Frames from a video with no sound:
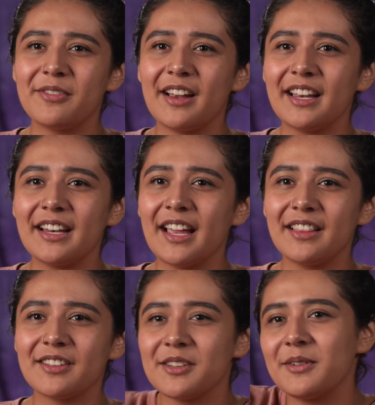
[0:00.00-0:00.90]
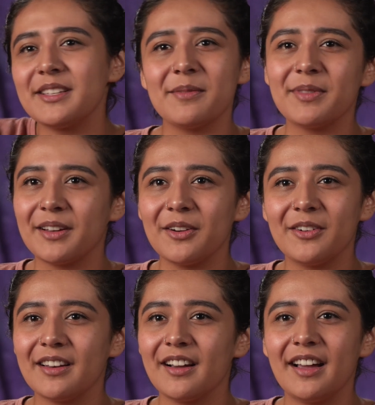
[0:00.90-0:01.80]
Friday night, there's always something
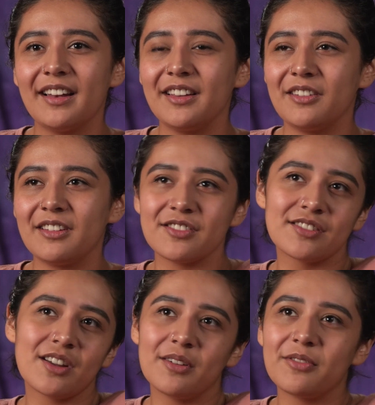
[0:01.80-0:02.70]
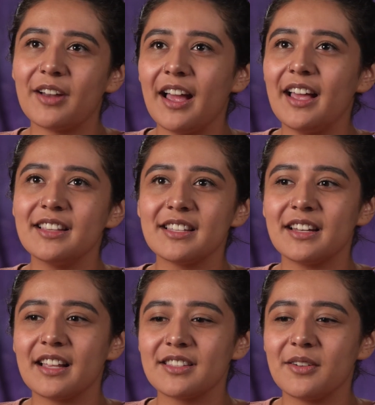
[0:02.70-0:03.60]
going on and you can just go with friends, and
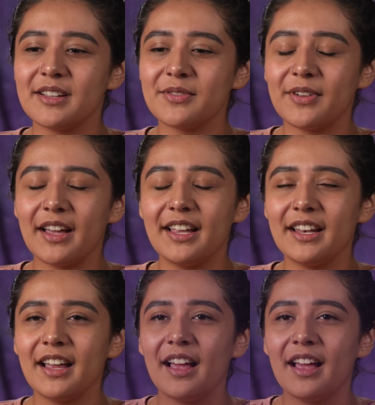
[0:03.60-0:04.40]
that's always fun.